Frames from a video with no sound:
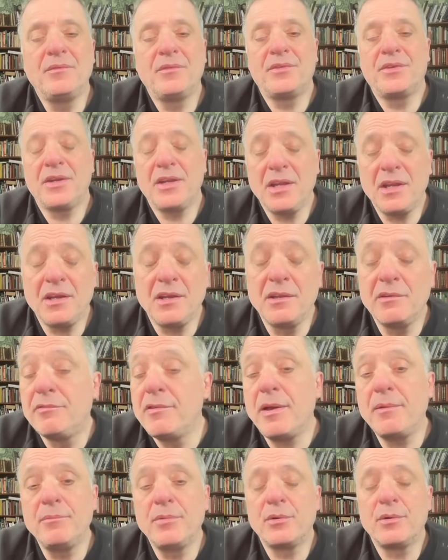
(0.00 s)
the
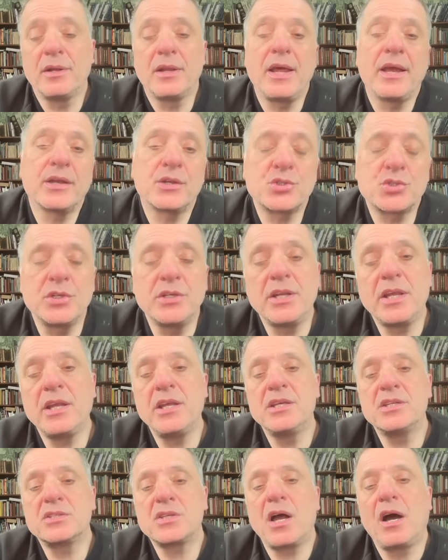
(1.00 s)
November election
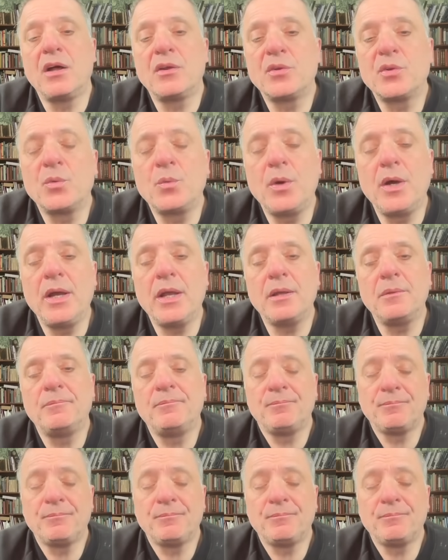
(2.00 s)
is underway?